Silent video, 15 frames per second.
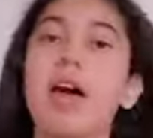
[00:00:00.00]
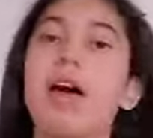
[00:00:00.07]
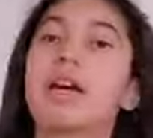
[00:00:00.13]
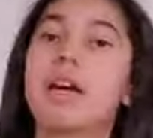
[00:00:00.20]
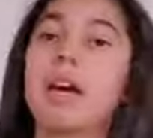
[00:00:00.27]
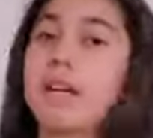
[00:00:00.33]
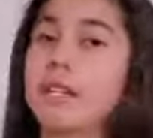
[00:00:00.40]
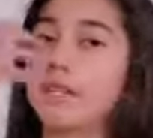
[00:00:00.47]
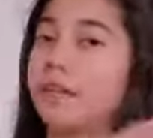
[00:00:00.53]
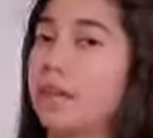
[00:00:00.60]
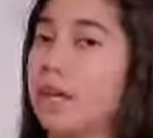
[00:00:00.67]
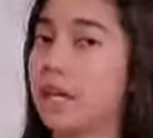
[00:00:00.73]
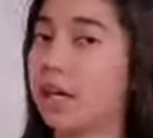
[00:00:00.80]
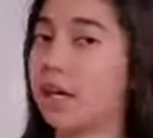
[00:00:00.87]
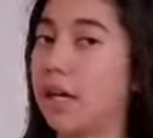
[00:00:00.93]
I kind of
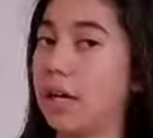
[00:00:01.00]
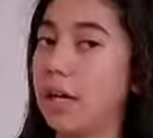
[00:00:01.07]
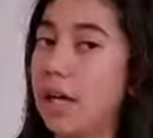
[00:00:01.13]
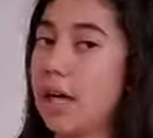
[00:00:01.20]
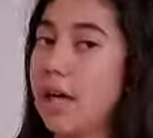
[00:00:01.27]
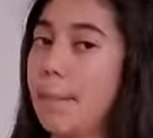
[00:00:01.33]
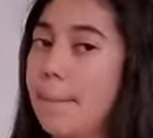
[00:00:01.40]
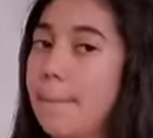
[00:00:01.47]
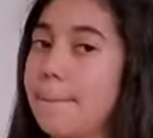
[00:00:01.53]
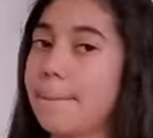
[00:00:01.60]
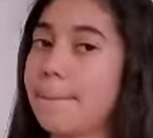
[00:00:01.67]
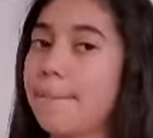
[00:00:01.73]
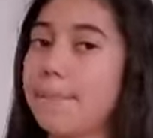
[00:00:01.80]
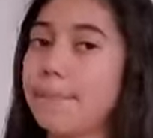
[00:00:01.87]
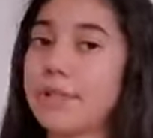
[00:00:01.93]
like cut it.
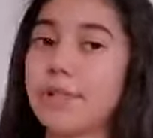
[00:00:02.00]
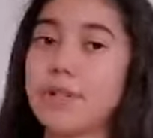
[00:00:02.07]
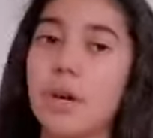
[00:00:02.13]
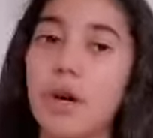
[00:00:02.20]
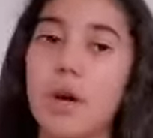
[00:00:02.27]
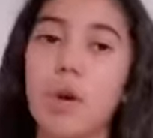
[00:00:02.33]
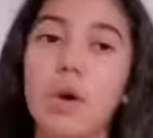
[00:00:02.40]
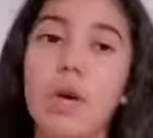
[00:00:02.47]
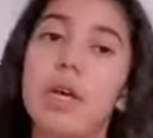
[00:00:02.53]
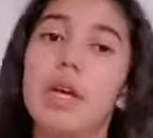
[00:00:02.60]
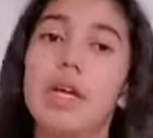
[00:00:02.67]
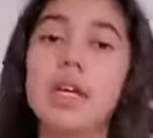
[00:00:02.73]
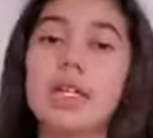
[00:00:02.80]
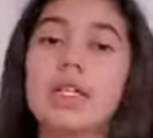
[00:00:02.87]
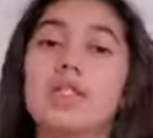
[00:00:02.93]
So
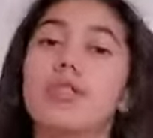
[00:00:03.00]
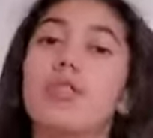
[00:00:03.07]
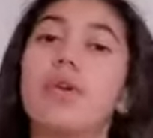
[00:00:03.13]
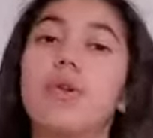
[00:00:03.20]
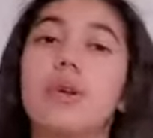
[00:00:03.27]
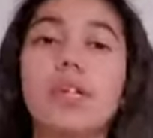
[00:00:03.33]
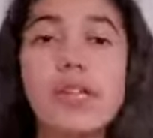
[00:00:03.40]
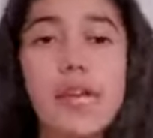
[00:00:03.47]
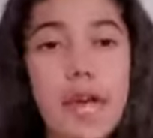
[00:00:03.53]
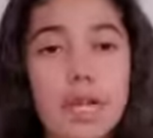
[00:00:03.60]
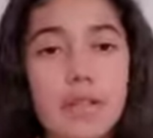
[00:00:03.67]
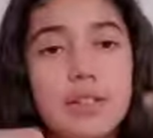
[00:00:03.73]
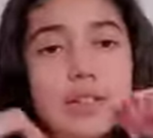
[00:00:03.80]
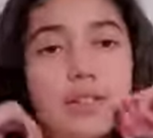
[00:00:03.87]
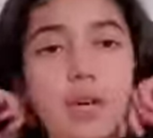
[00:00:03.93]
it's growing
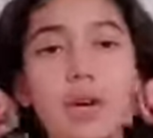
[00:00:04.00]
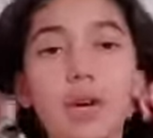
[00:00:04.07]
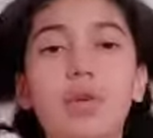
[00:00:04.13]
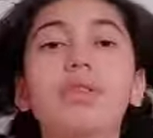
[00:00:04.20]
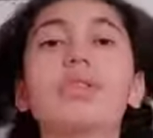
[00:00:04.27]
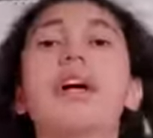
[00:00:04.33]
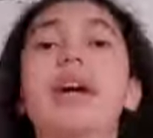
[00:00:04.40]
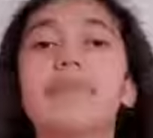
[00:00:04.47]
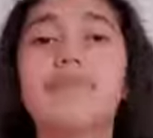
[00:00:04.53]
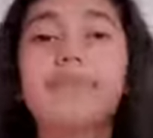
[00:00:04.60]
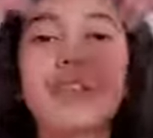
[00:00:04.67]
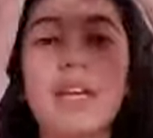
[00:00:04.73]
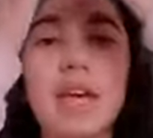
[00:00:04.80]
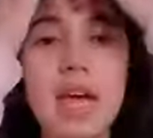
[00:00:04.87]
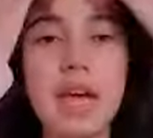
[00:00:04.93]
again, so yeah.
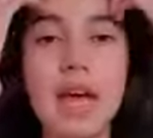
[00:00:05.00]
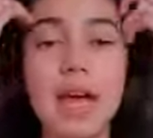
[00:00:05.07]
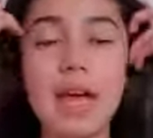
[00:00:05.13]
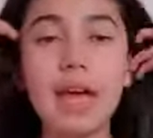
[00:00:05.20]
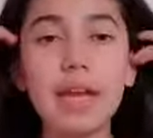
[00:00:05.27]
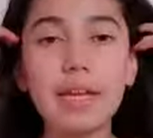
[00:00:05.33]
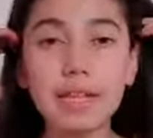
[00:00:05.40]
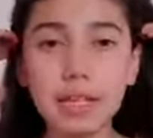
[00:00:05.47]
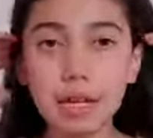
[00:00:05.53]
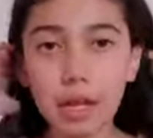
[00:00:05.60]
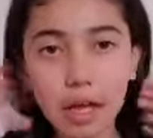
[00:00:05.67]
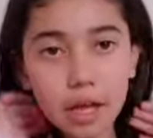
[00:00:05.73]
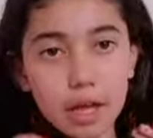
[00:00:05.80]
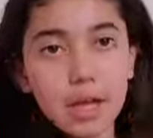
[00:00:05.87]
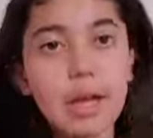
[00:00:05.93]
And
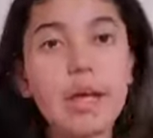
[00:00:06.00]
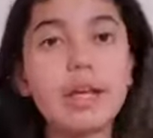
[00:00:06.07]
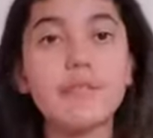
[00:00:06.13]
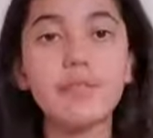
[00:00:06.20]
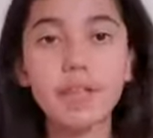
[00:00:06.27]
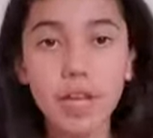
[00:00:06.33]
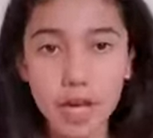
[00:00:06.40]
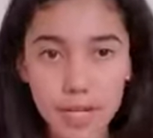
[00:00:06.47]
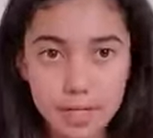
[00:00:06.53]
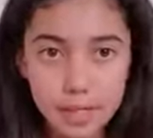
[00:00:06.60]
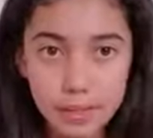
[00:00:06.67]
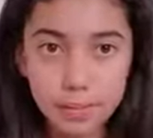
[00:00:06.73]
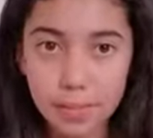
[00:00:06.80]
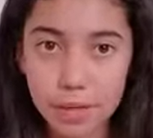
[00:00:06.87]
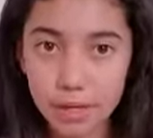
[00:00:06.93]
uh, if you
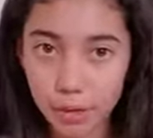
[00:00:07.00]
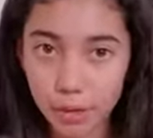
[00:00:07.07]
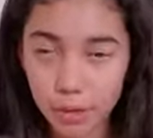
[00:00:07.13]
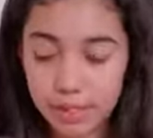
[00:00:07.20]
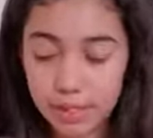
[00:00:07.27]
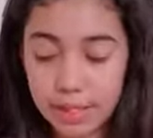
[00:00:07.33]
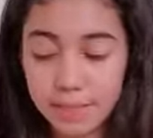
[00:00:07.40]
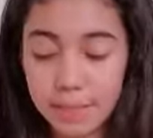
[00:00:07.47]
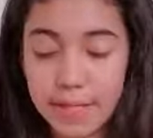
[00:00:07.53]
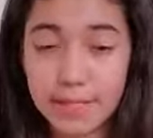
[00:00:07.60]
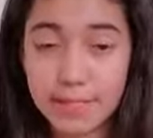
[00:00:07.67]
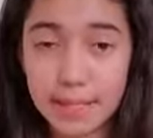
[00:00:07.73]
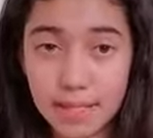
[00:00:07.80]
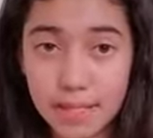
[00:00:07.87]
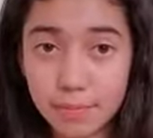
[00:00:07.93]
guys may notice in my
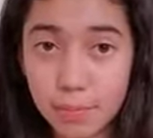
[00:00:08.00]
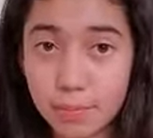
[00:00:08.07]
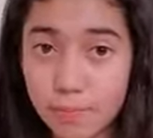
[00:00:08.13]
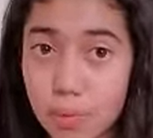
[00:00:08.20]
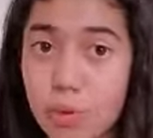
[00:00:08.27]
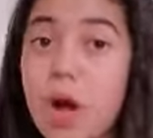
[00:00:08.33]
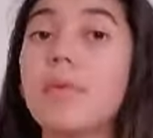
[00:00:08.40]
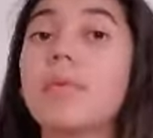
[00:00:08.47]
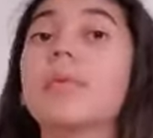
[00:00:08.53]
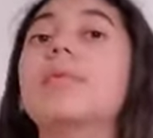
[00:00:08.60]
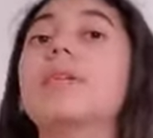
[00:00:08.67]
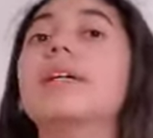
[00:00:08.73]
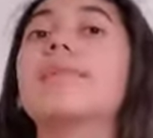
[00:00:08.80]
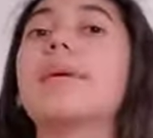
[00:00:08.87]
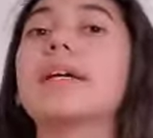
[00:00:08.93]
second,
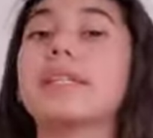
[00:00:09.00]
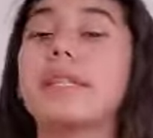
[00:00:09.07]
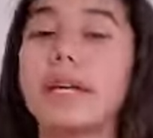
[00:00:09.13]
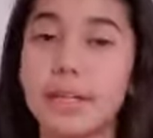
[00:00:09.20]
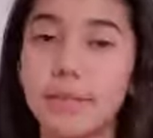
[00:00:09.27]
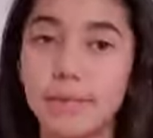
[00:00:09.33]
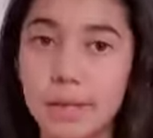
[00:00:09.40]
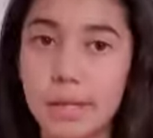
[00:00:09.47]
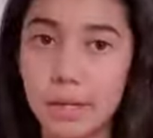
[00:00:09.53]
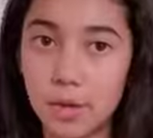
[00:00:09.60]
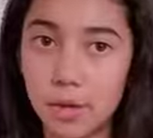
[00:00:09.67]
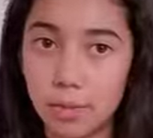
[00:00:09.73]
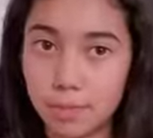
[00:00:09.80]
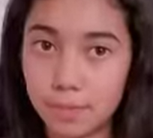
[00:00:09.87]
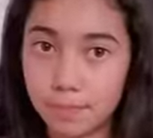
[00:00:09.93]
probably my second
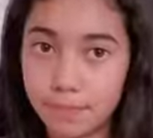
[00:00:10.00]
video,